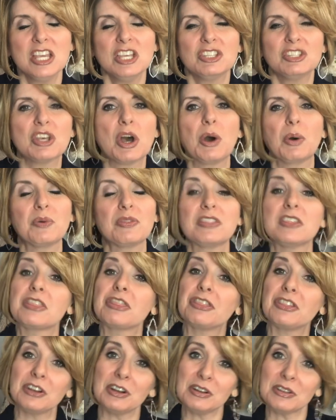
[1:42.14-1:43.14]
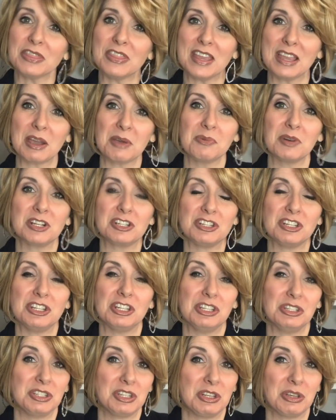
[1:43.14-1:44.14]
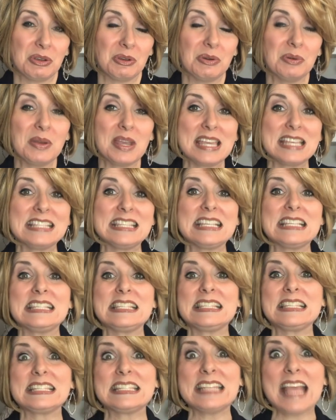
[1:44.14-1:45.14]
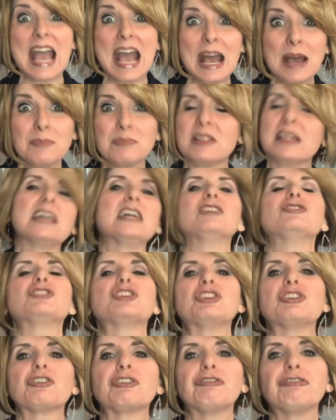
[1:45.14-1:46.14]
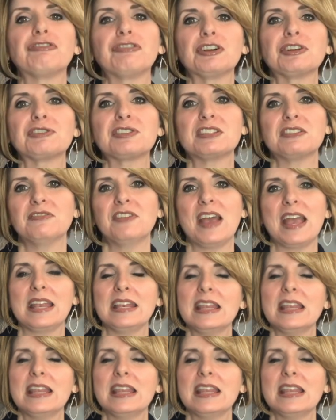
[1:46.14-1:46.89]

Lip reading: So the third thing I want you to do is establish your first event.